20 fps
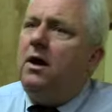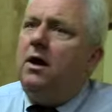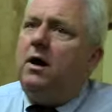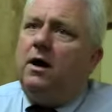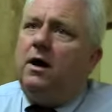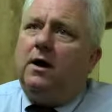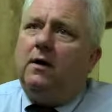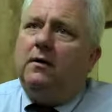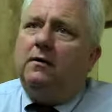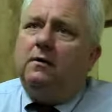
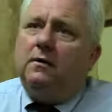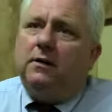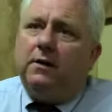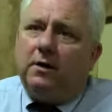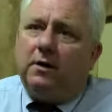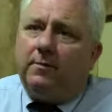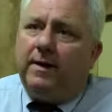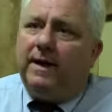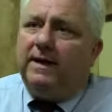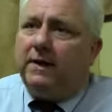Uh,
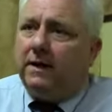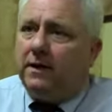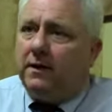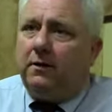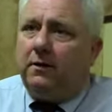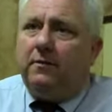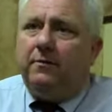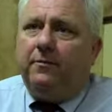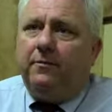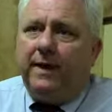little by
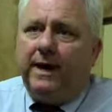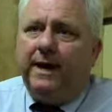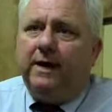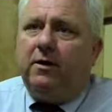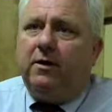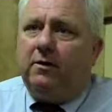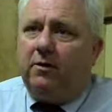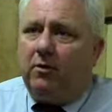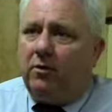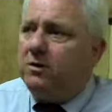little, they
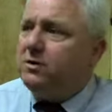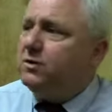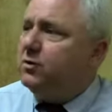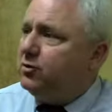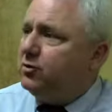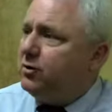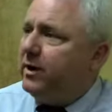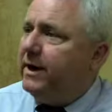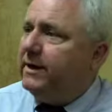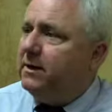are also
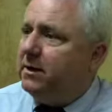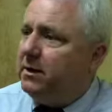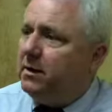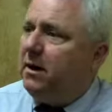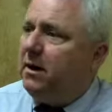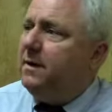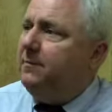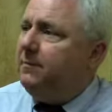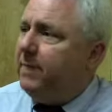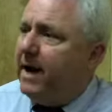trying to
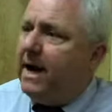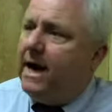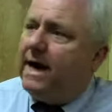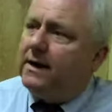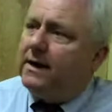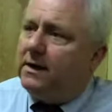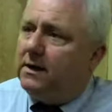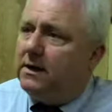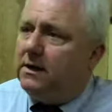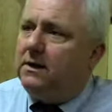cut
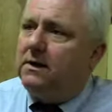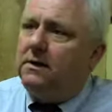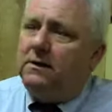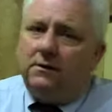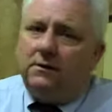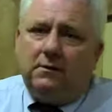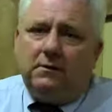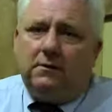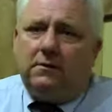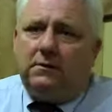back
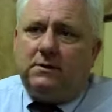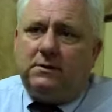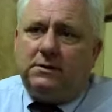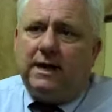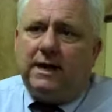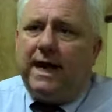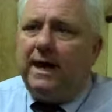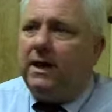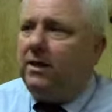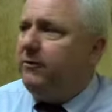
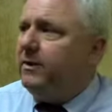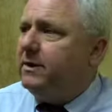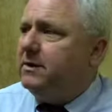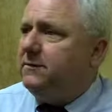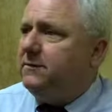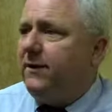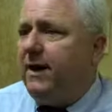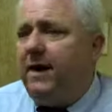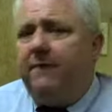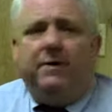
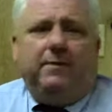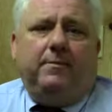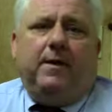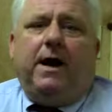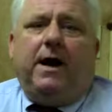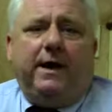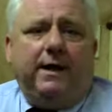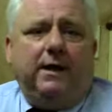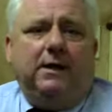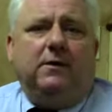salaries for
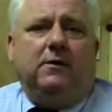everybody.